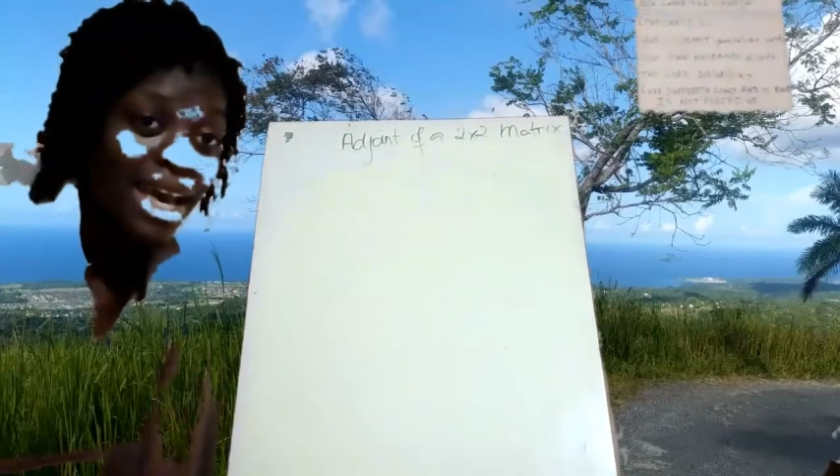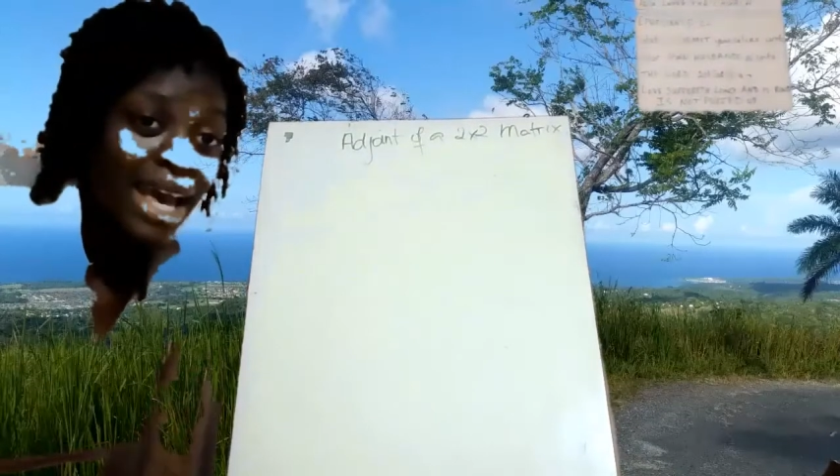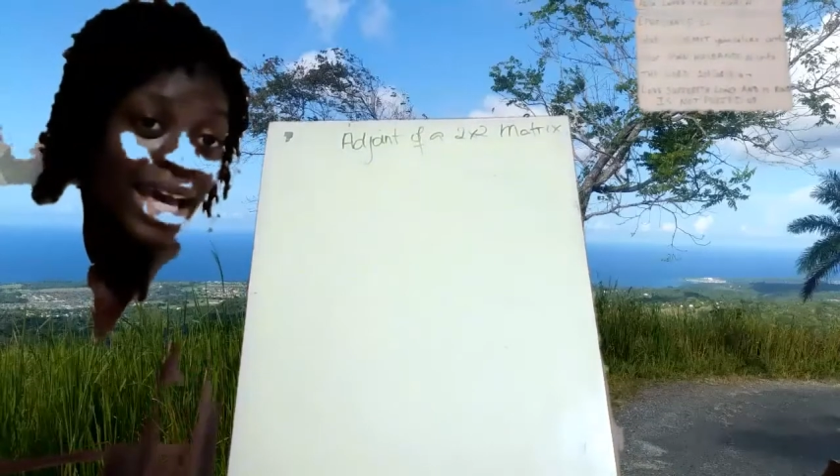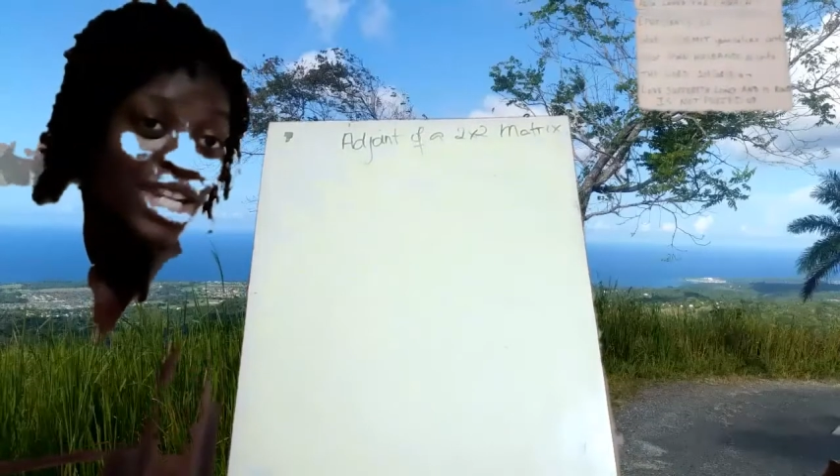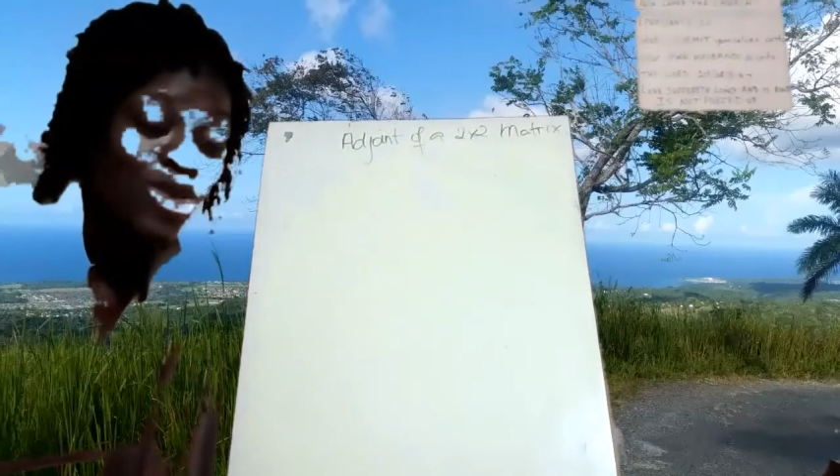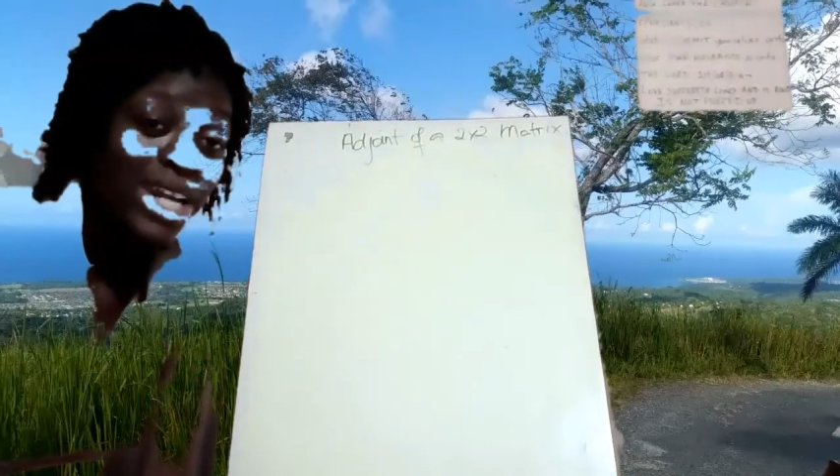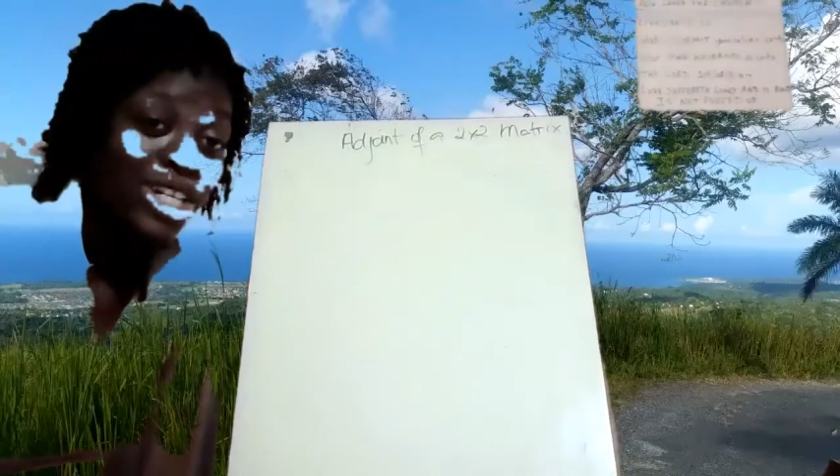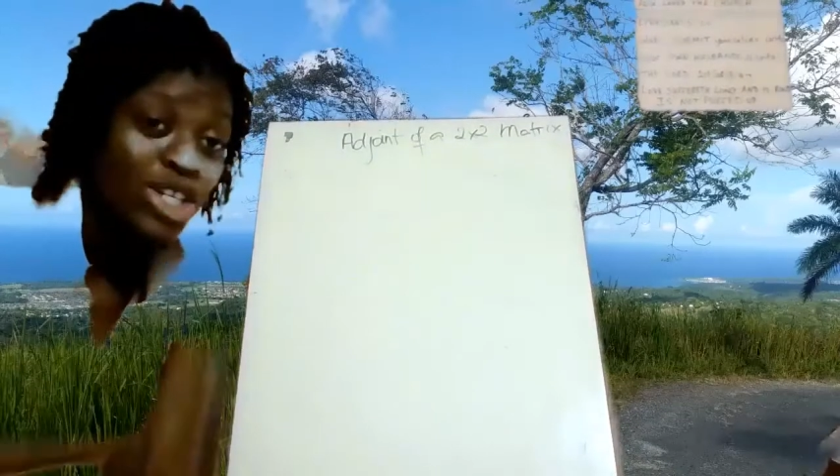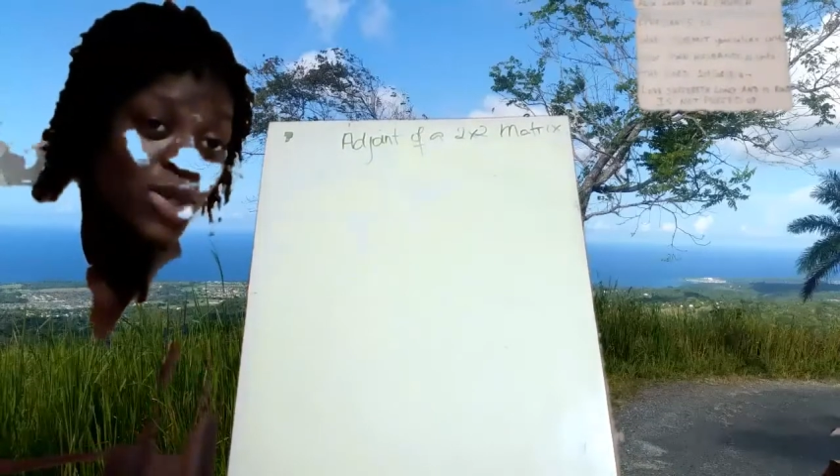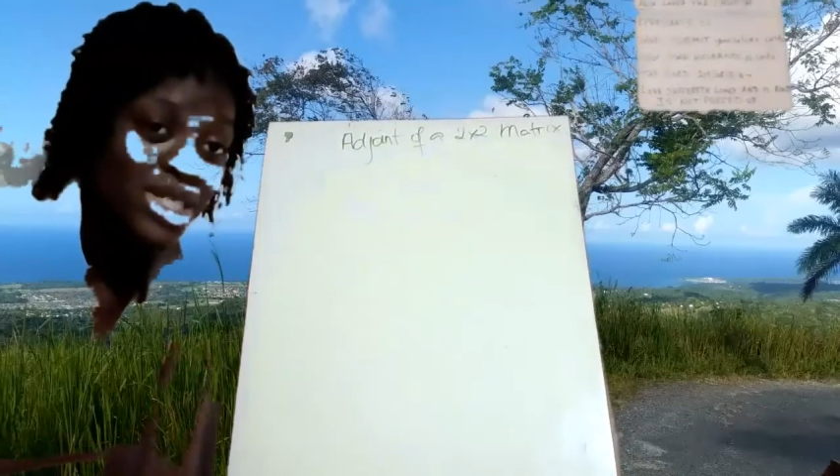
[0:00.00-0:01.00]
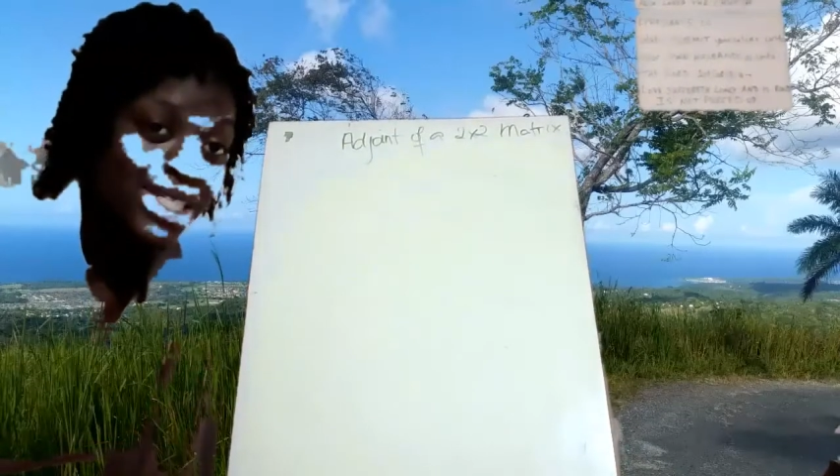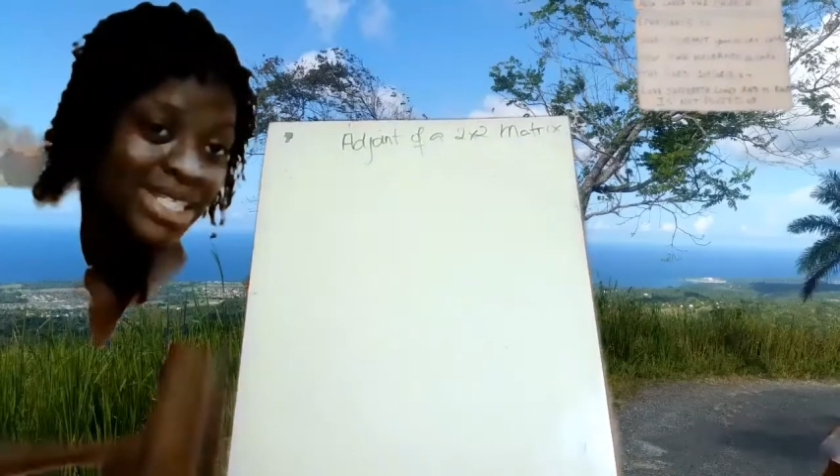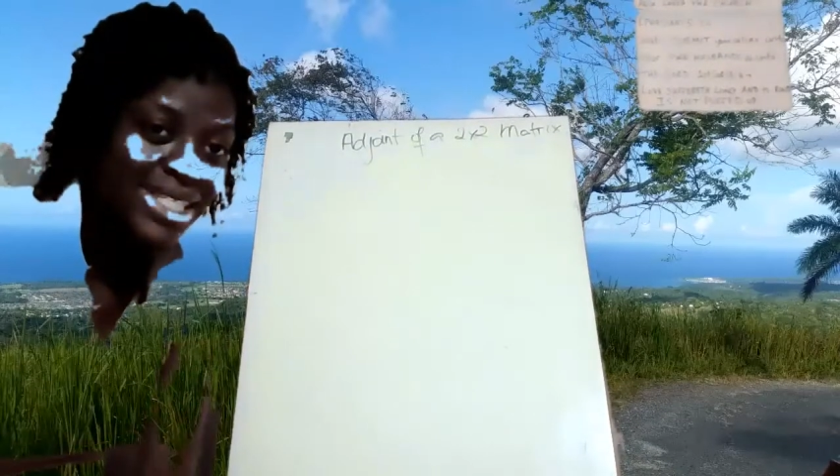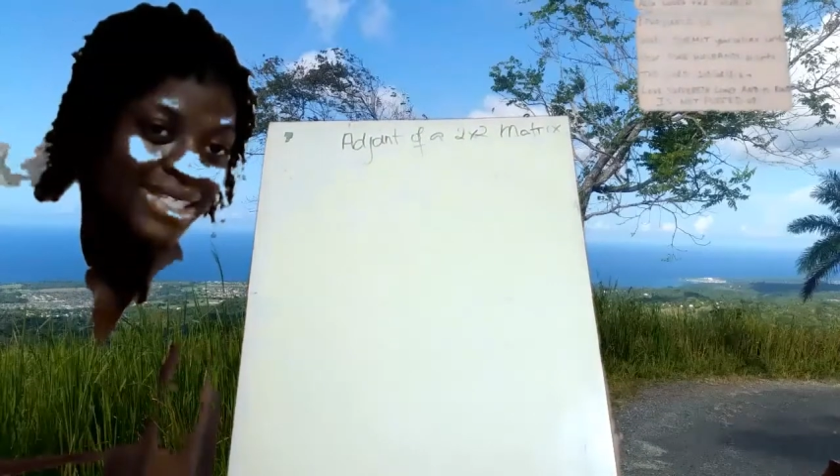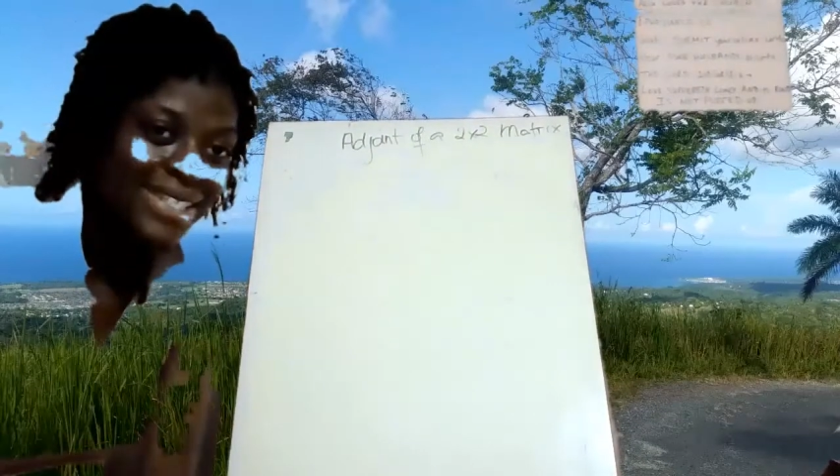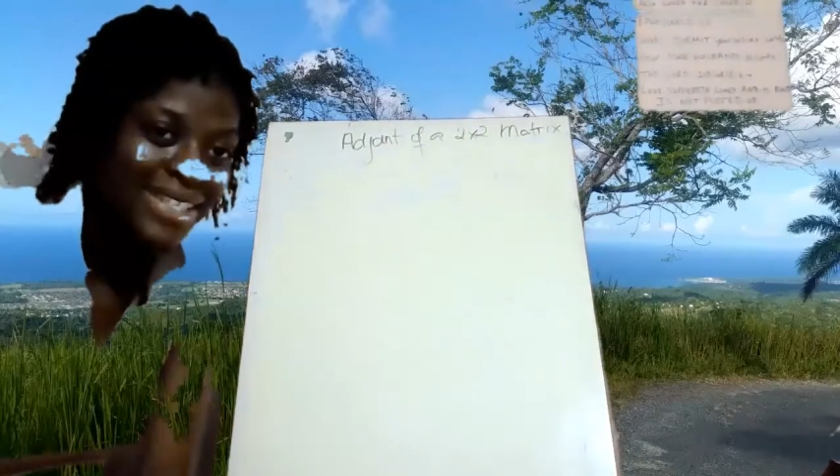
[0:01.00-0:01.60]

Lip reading: and write the notes